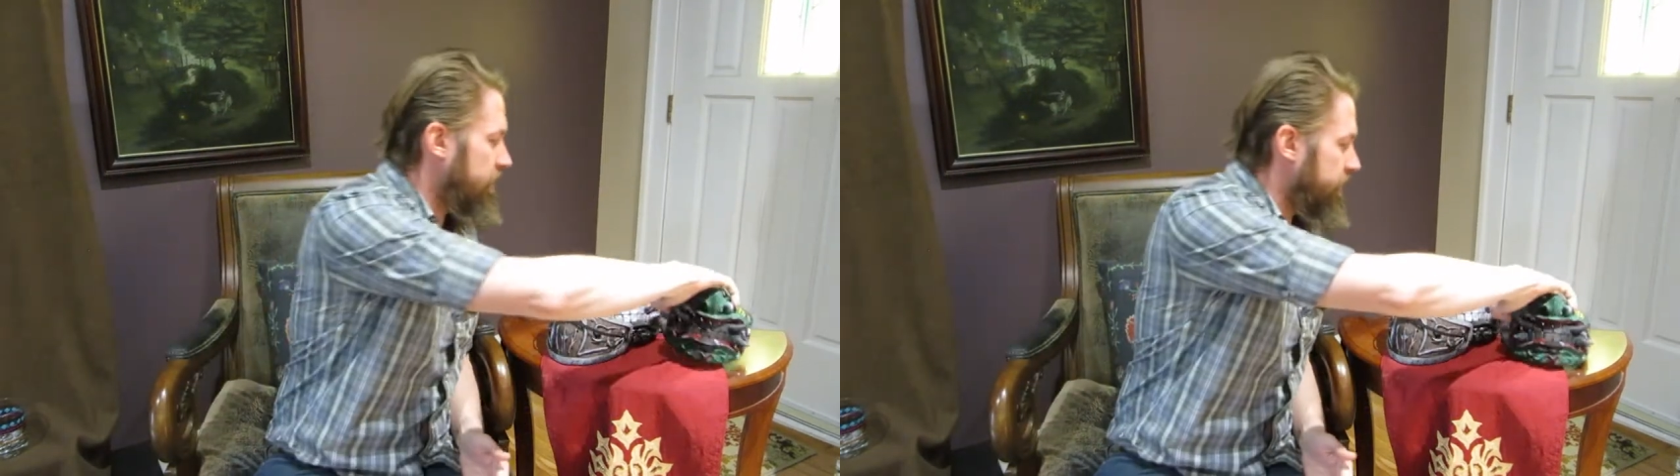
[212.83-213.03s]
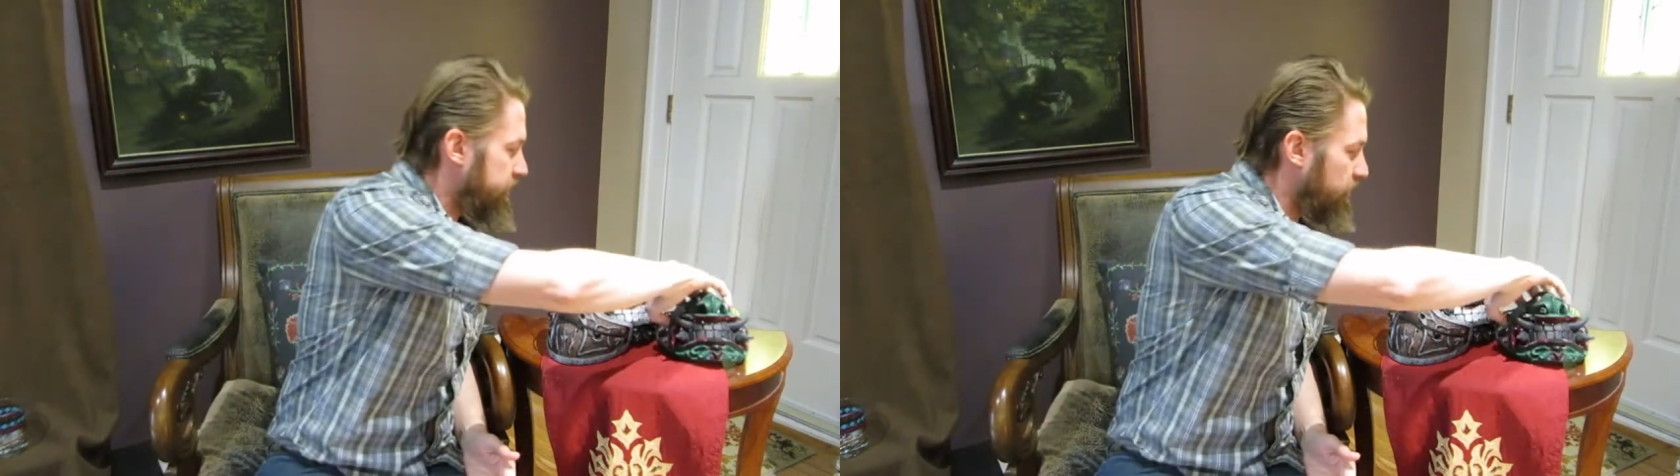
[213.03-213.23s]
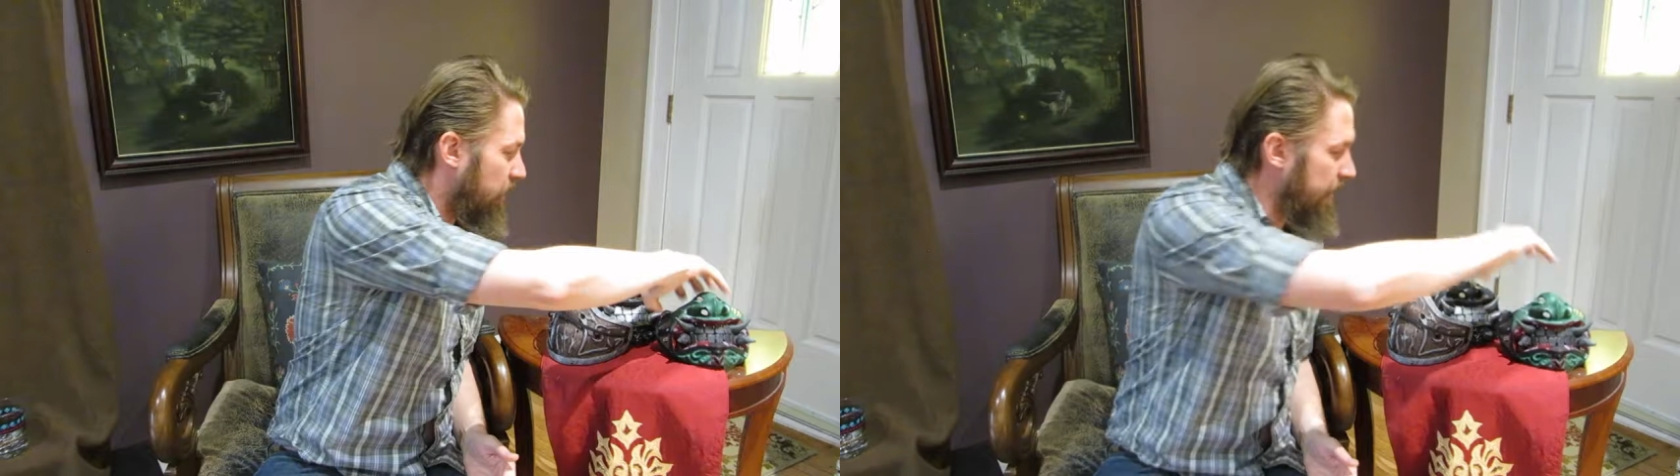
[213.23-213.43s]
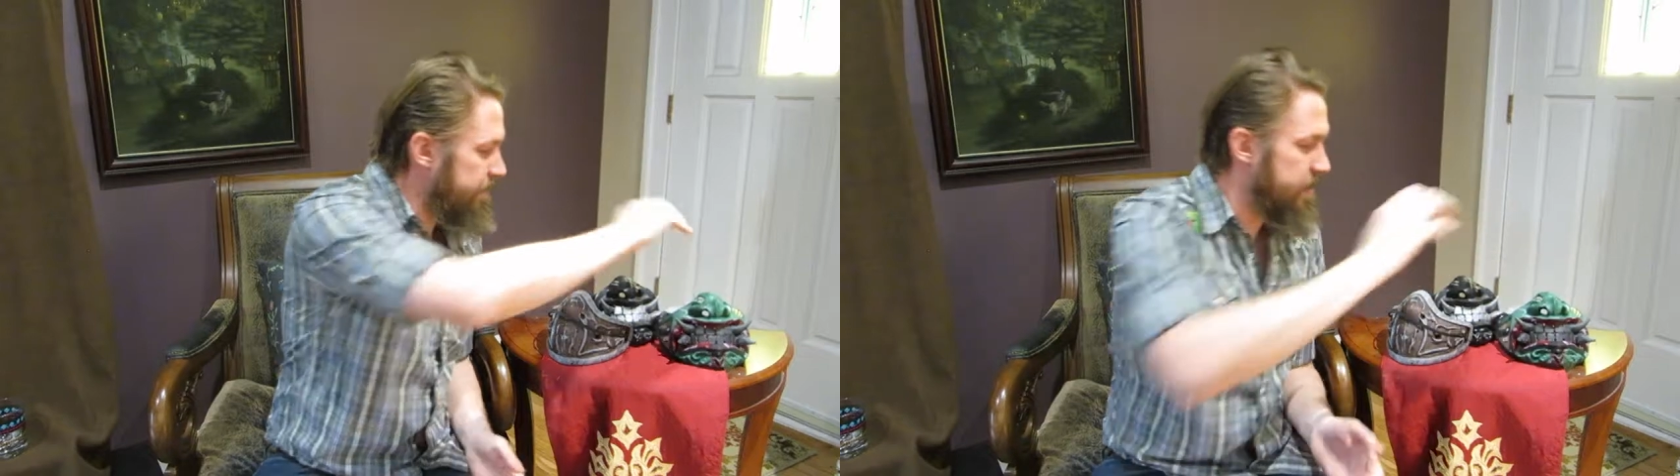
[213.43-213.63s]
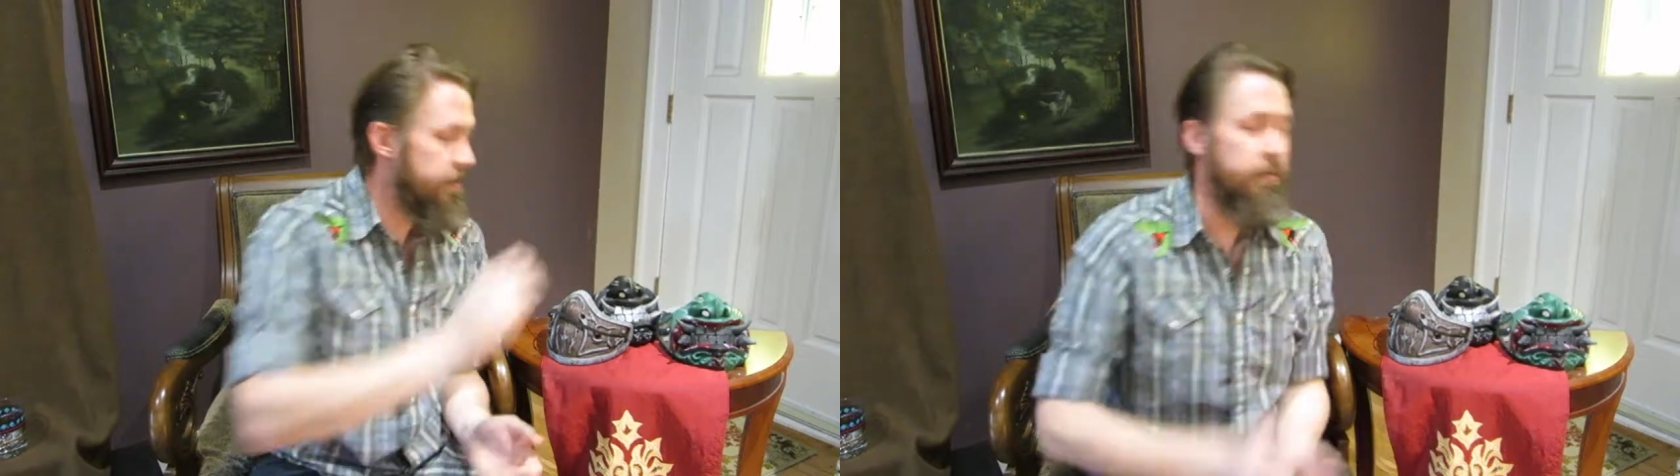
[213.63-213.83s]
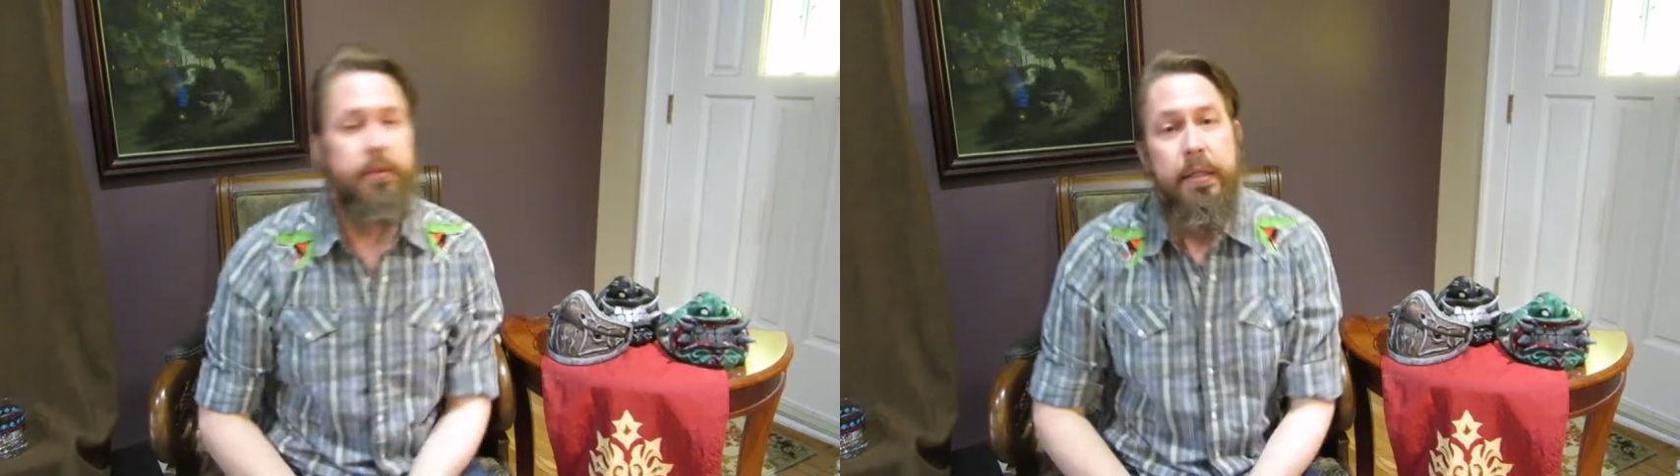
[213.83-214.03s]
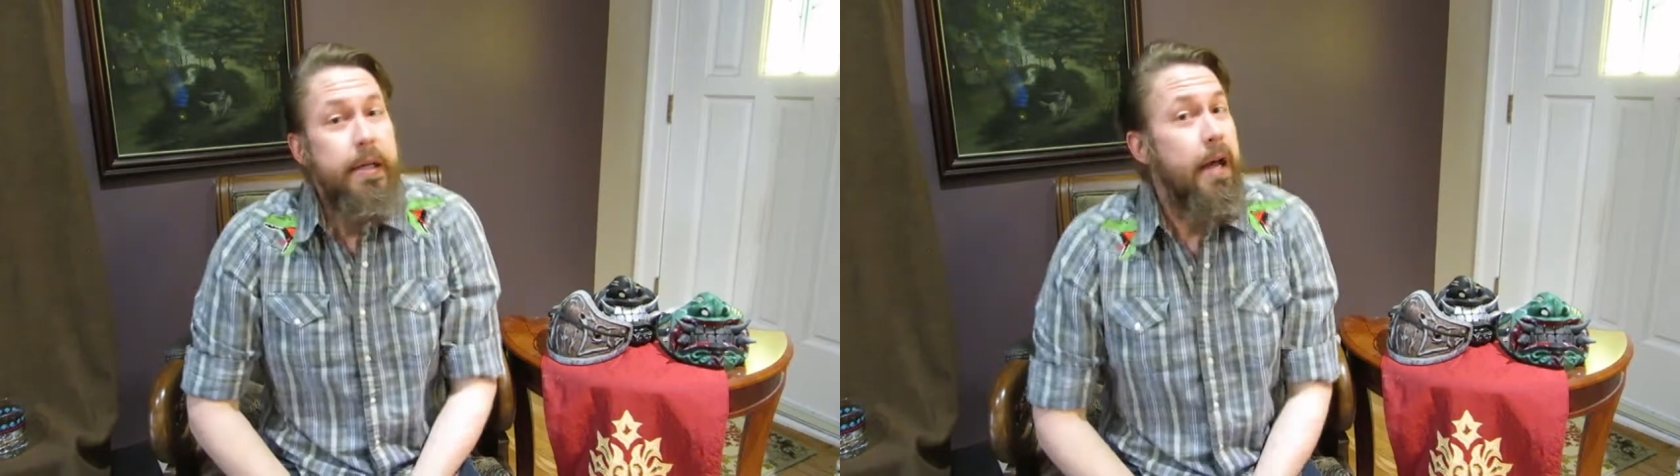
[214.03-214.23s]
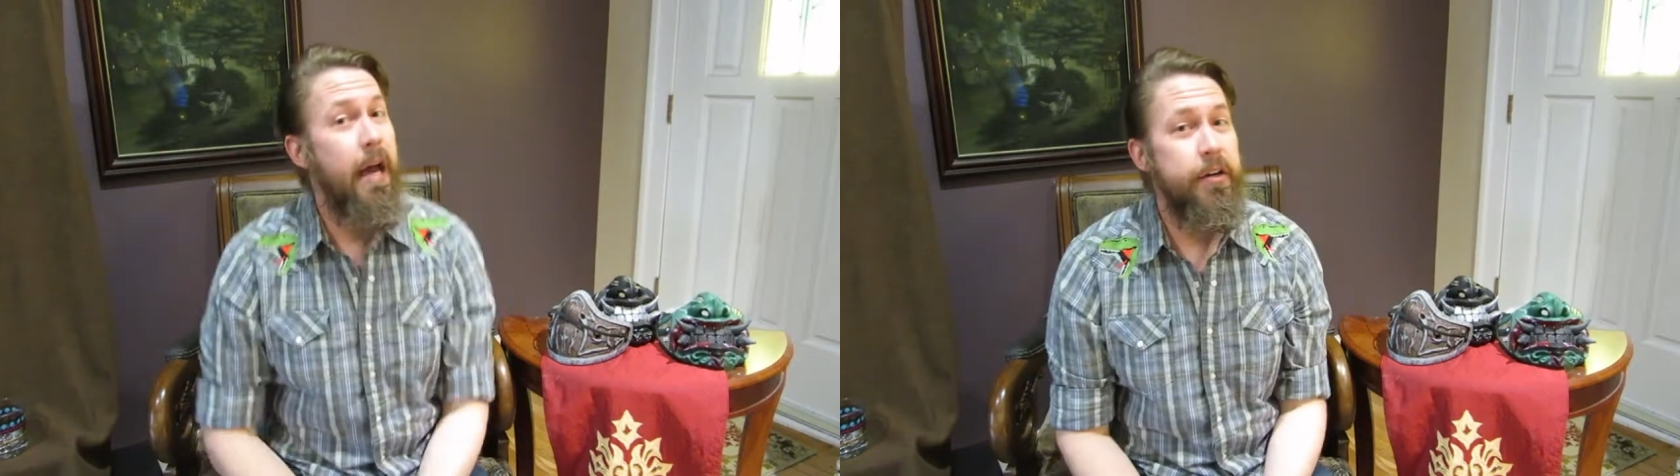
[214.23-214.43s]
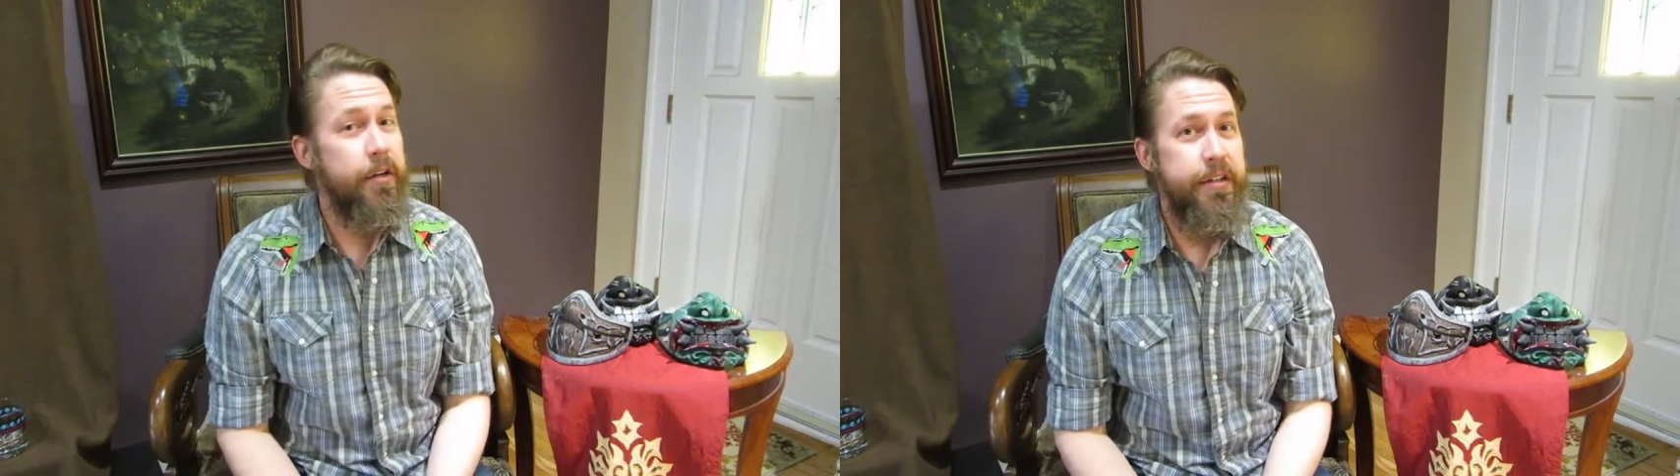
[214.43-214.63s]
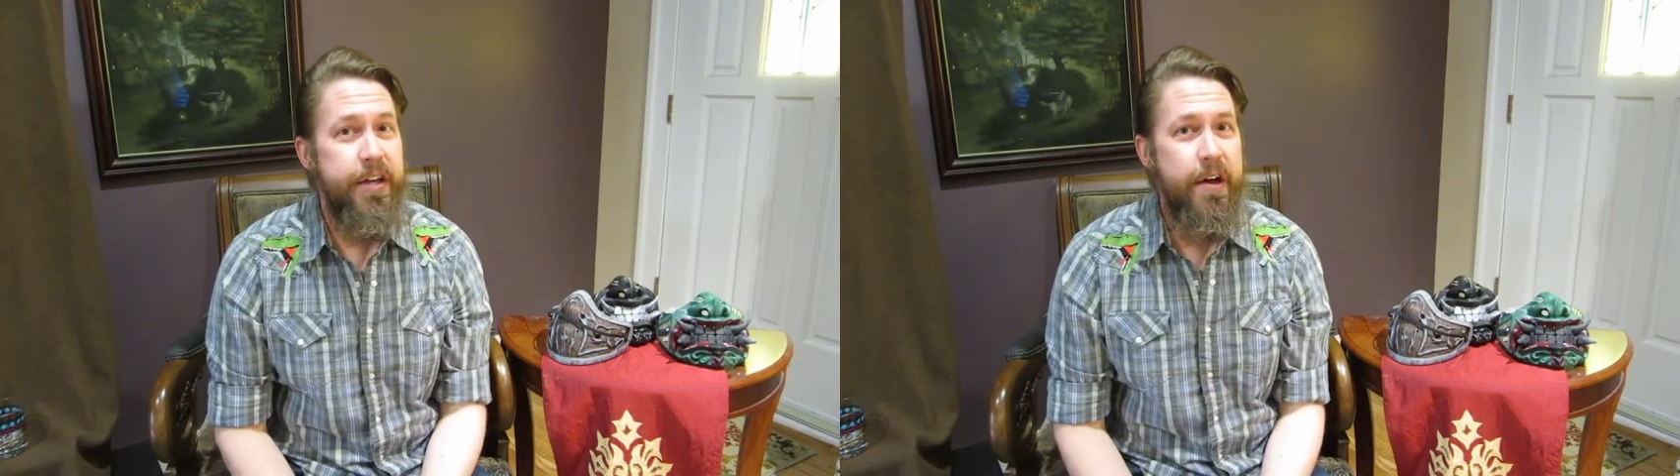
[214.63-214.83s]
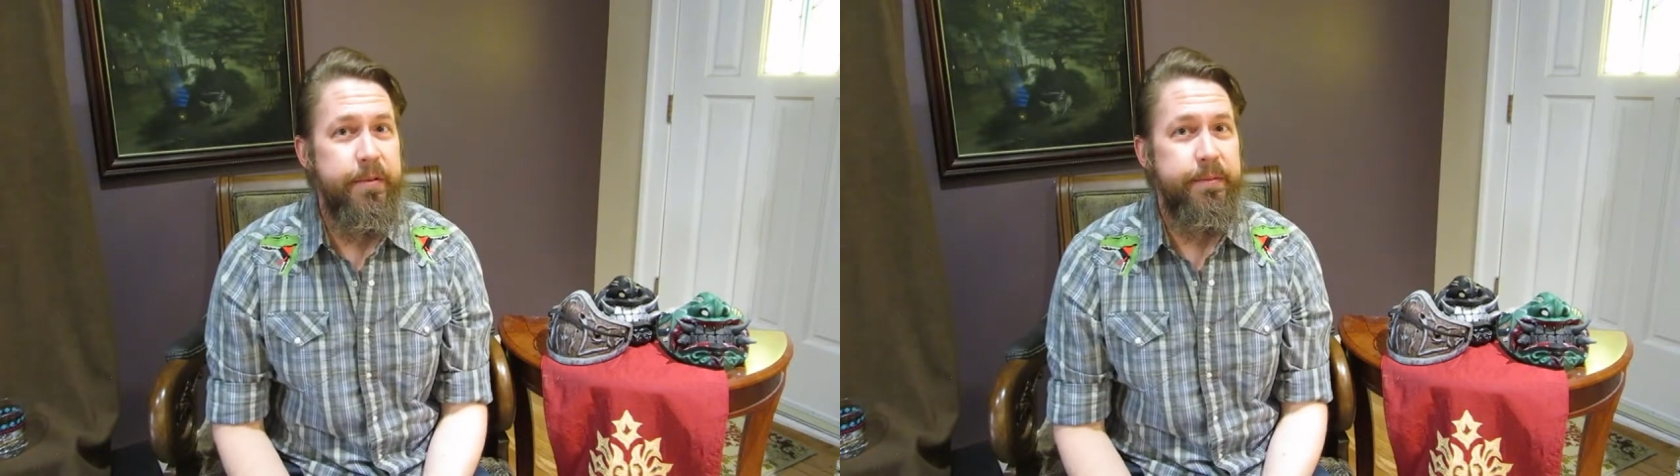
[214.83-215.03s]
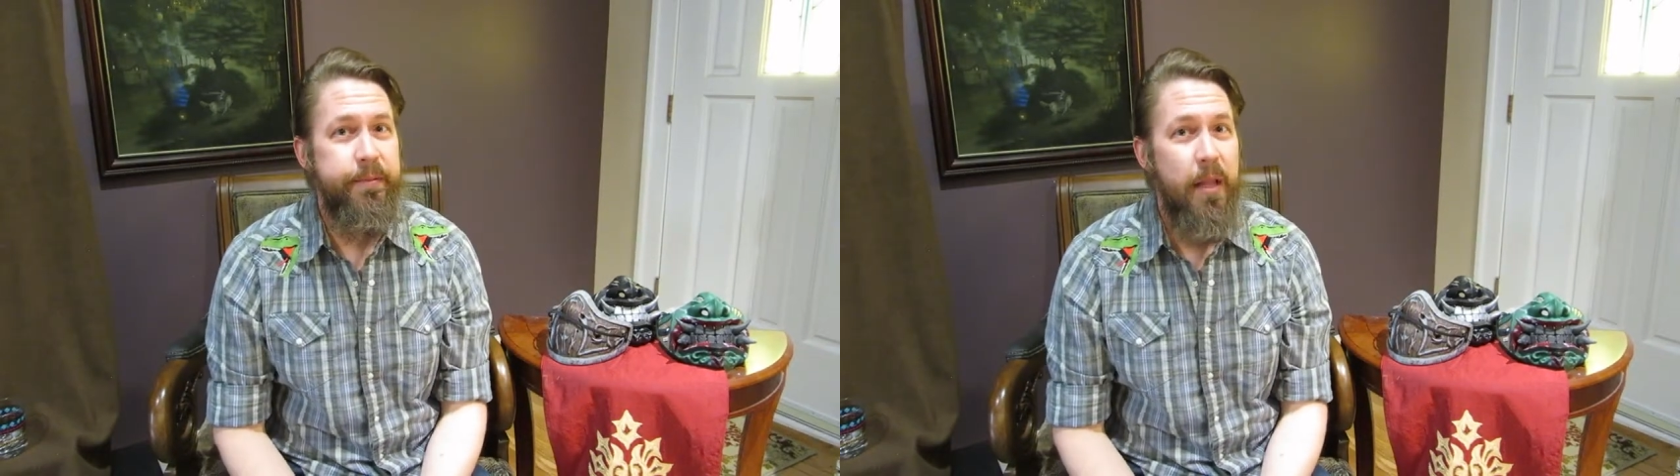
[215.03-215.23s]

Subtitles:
or two clips, and you're good to go.